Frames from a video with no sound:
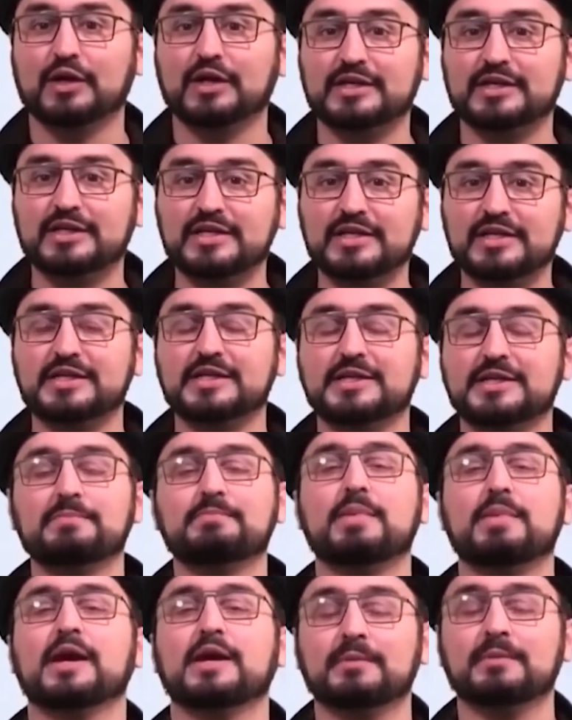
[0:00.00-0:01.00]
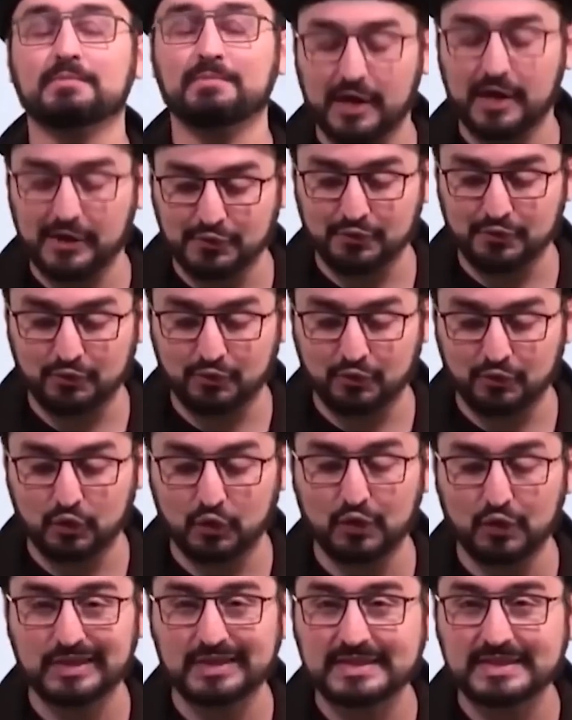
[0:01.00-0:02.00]
full sisters get nothing.
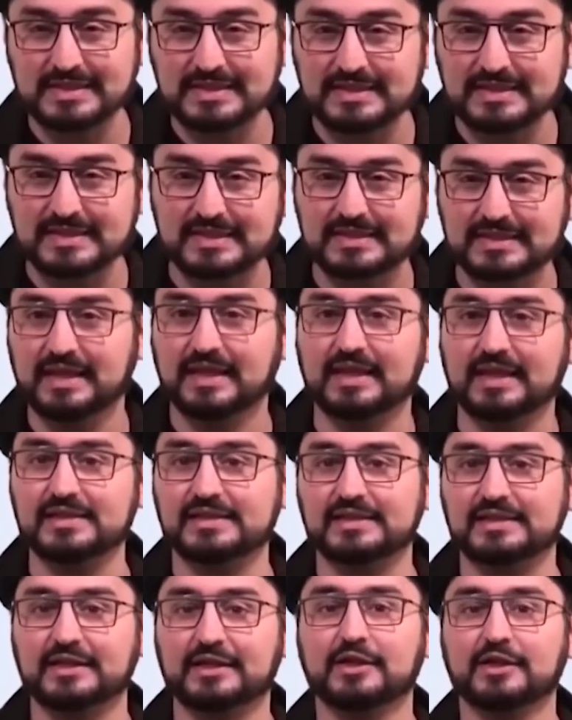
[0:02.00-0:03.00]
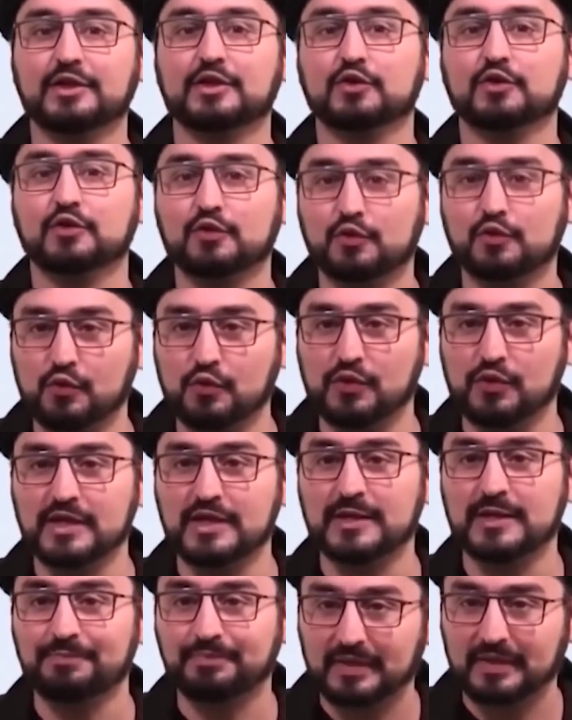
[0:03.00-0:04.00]
But this is clearly in conflict with the
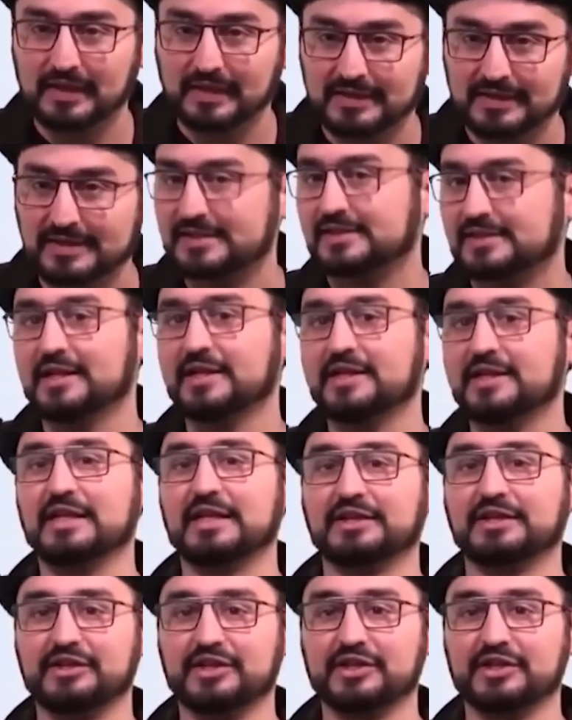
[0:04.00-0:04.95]
Quran, which had